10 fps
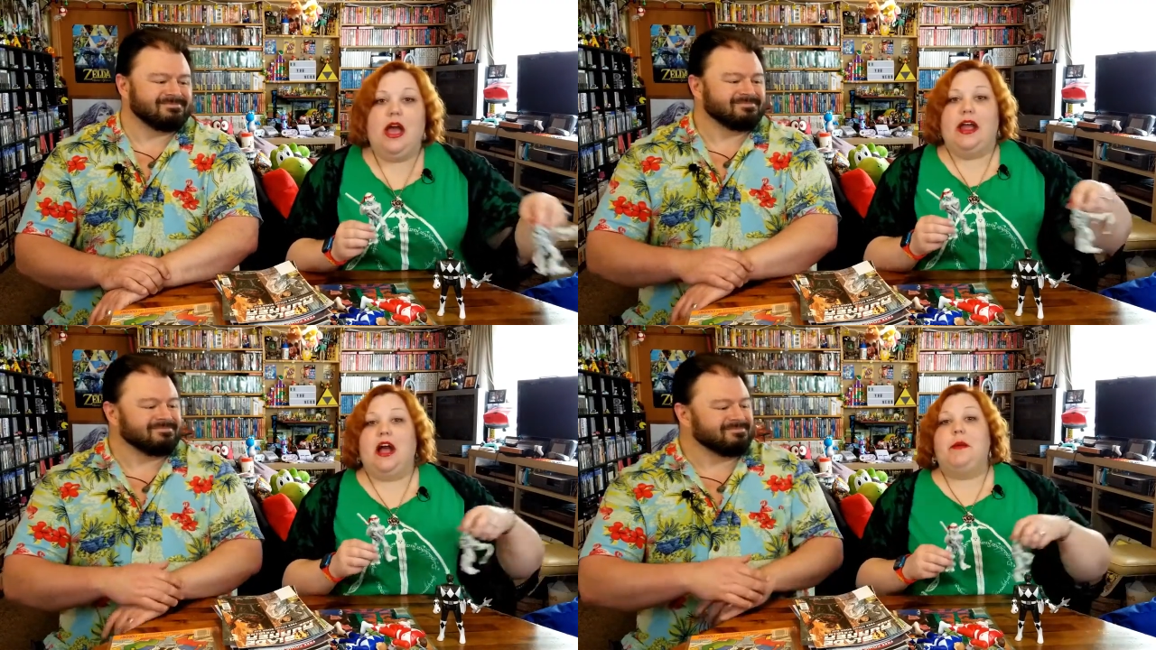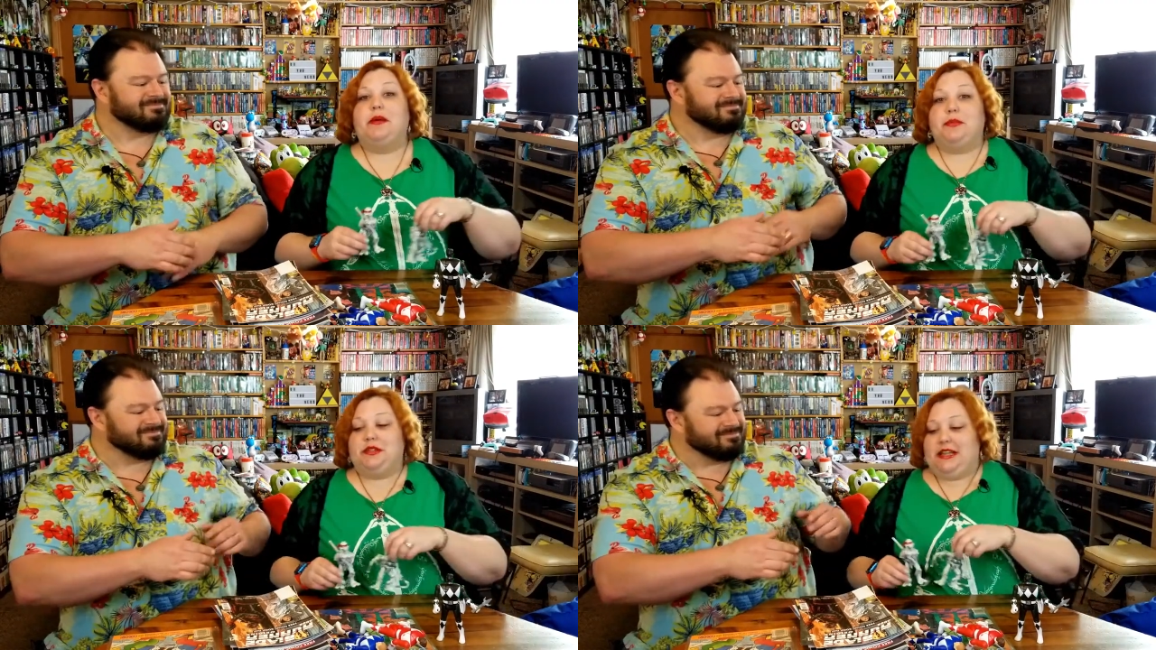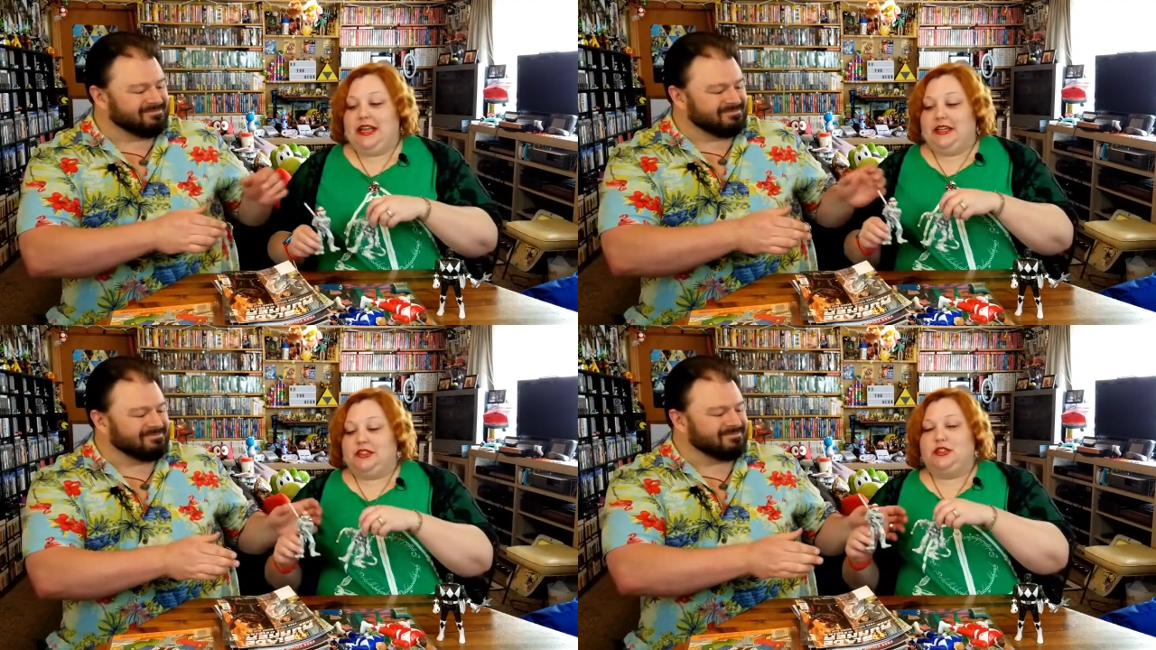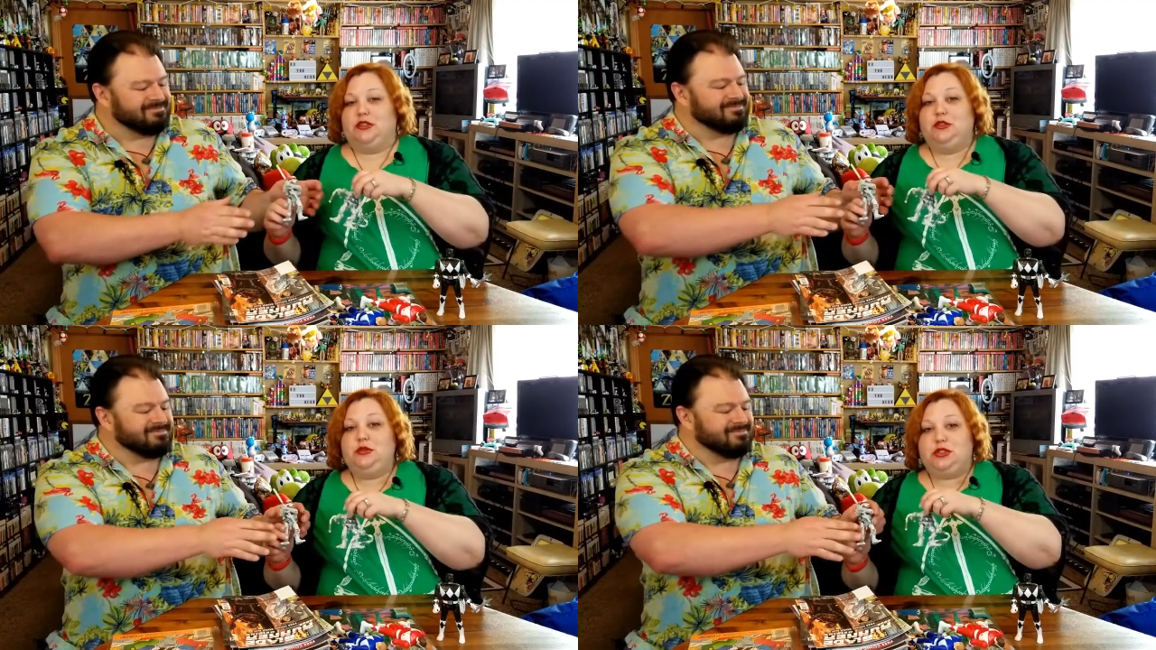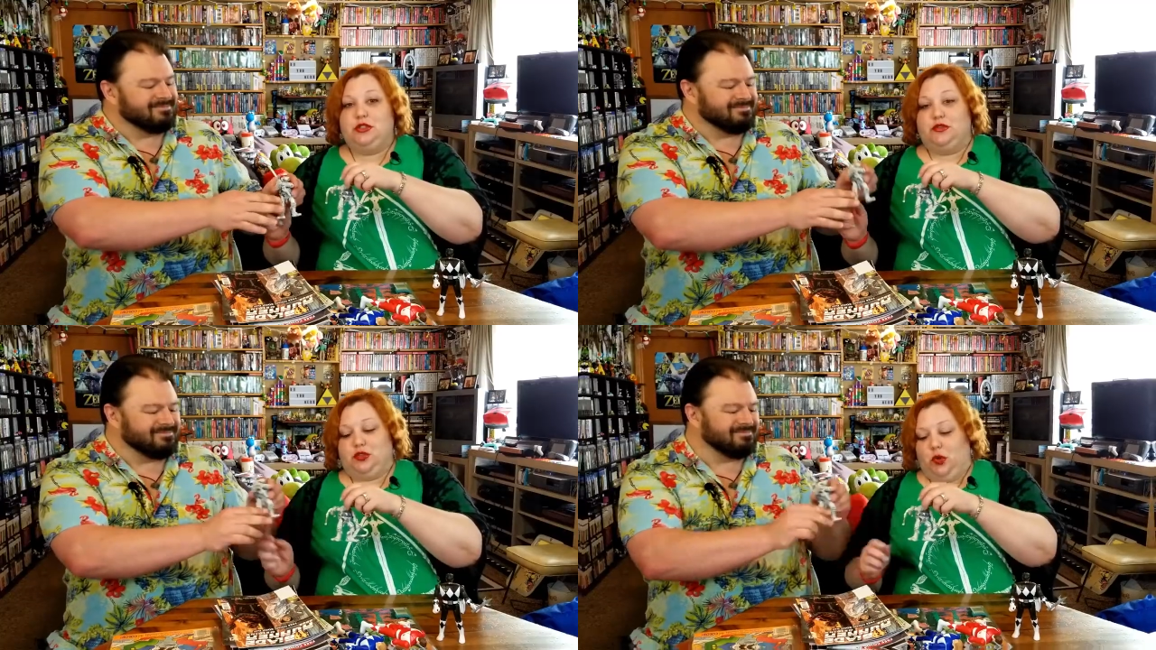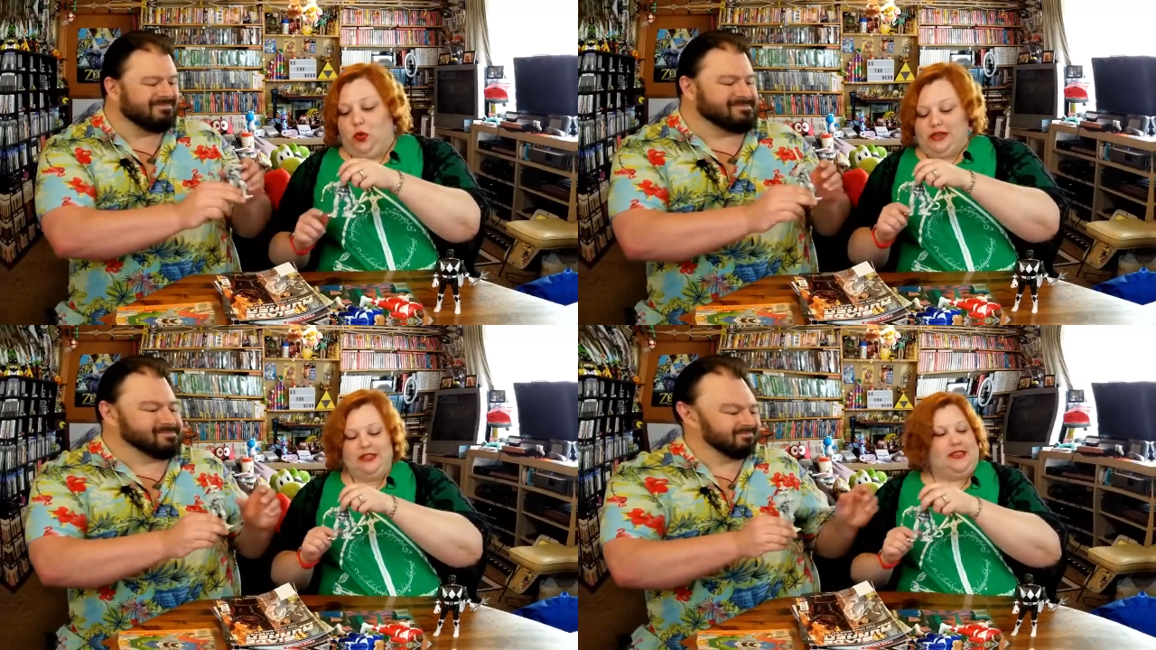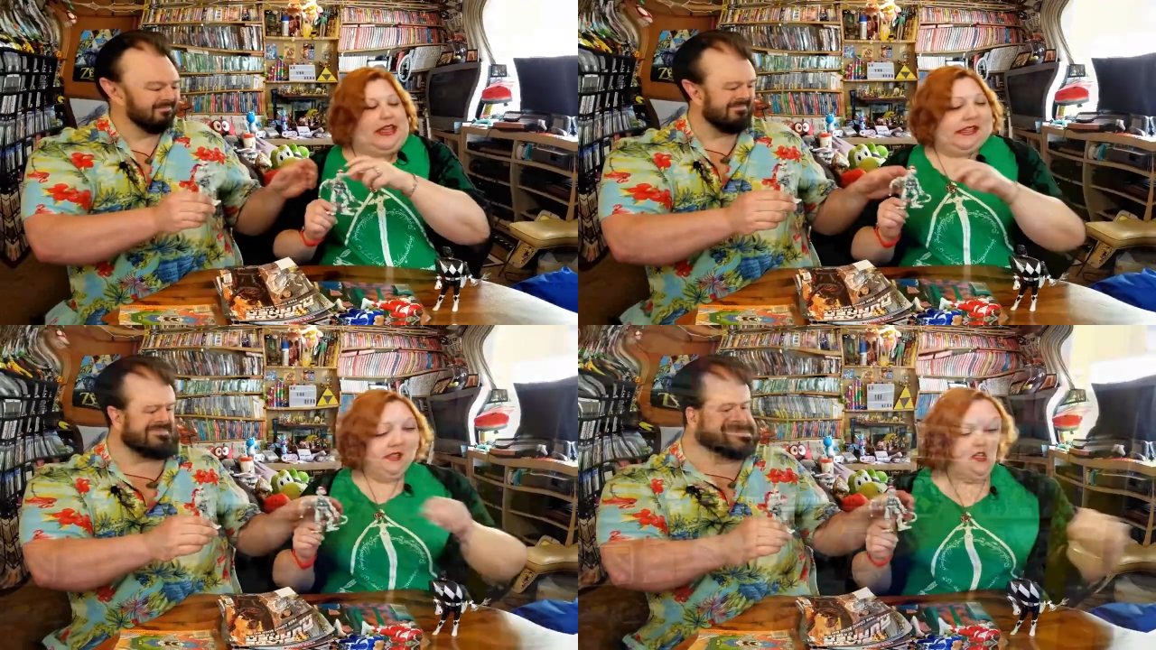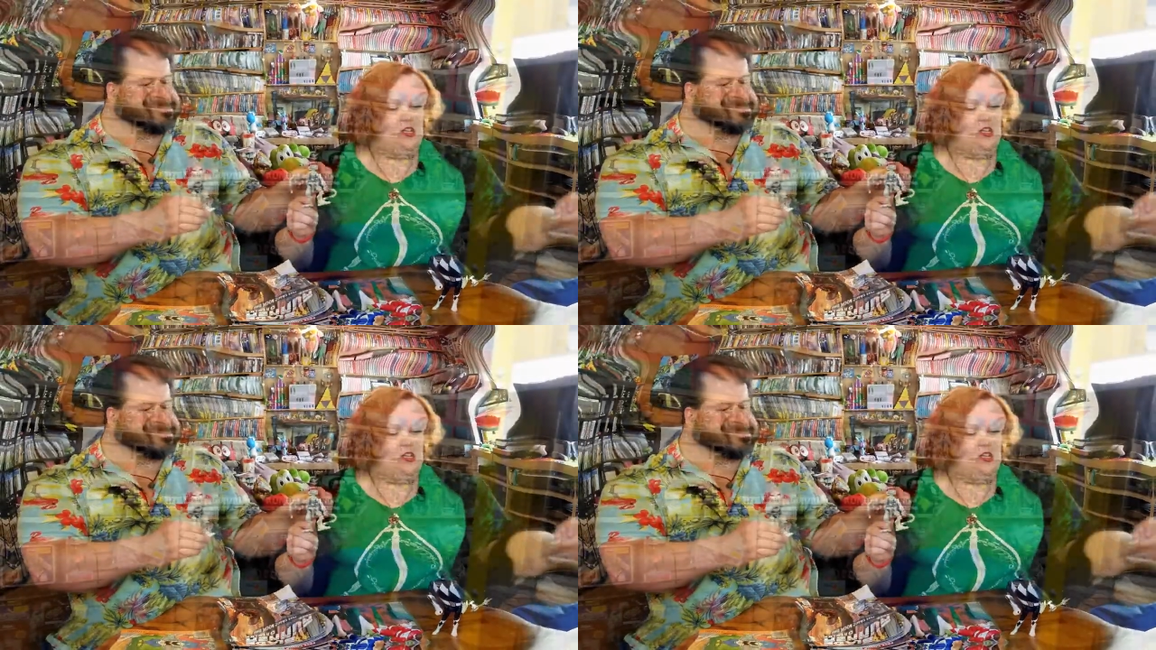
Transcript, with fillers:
Speaker 1: a Comic Book Day exclusive toy set.